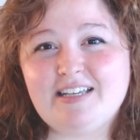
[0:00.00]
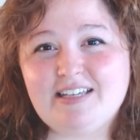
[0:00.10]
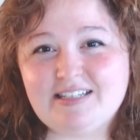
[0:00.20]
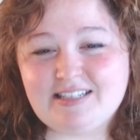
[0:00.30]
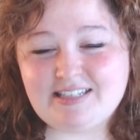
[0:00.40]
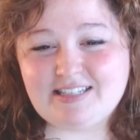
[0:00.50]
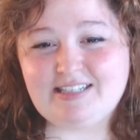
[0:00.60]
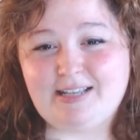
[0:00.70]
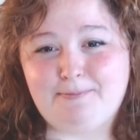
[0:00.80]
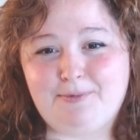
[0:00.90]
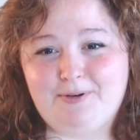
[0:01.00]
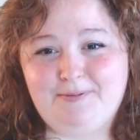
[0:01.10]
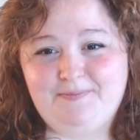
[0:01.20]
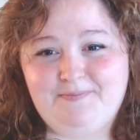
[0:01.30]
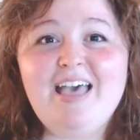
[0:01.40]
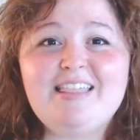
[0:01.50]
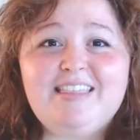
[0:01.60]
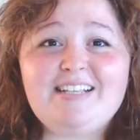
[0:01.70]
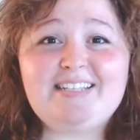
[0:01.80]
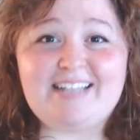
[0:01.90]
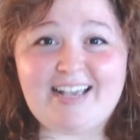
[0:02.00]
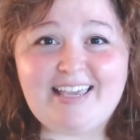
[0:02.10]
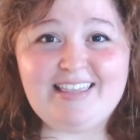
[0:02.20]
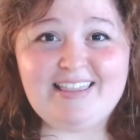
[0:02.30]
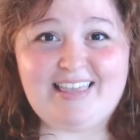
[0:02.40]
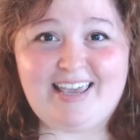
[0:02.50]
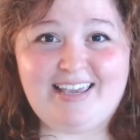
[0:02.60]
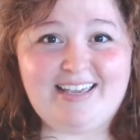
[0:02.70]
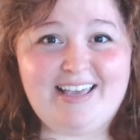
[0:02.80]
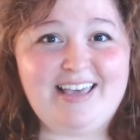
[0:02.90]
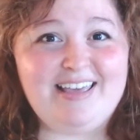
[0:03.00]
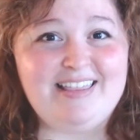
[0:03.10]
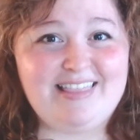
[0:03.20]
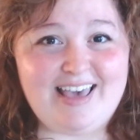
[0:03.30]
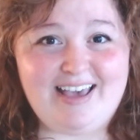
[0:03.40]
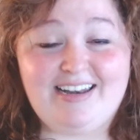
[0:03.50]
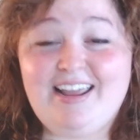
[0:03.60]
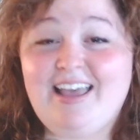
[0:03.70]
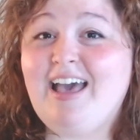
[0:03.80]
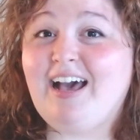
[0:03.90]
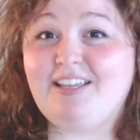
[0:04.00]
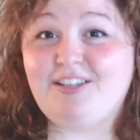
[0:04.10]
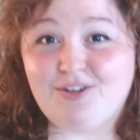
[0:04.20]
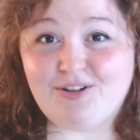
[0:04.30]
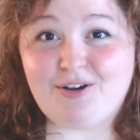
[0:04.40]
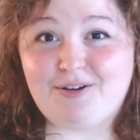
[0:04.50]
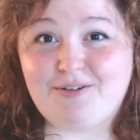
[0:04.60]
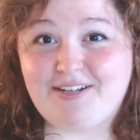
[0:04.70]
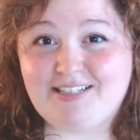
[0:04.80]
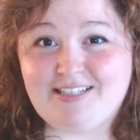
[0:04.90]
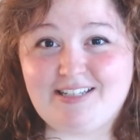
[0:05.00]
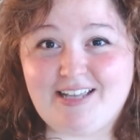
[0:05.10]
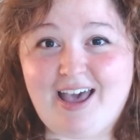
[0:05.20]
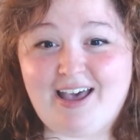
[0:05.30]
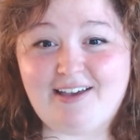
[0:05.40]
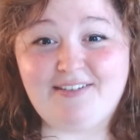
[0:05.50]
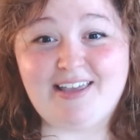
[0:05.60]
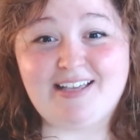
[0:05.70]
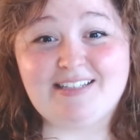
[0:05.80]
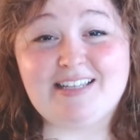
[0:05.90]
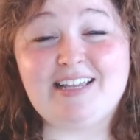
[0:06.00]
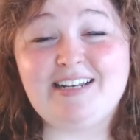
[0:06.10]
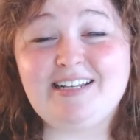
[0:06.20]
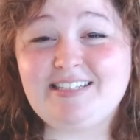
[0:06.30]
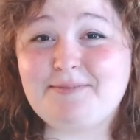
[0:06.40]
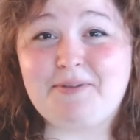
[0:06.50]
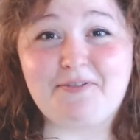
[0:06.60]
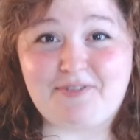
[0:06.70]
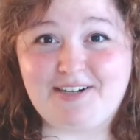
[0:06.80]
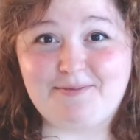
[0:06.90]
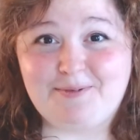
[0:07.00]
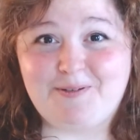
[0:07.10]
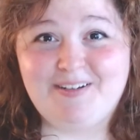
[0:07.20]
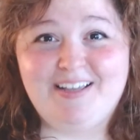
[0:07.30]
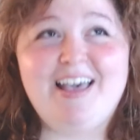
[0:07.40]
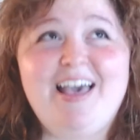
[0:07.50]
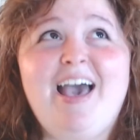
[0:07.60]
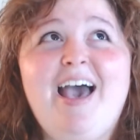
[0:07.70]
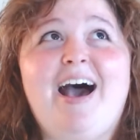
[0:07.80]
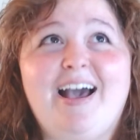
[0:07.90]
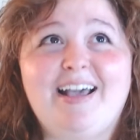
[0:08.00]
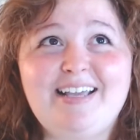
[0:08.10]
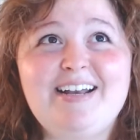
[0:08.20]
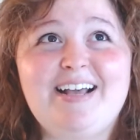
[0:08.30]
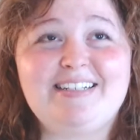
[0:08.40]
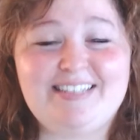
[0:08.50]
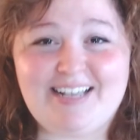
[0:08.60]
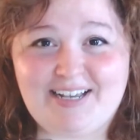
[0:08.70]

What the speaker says: simple. The second thing that your logo needs to have is it needs to be readable. I cannot tell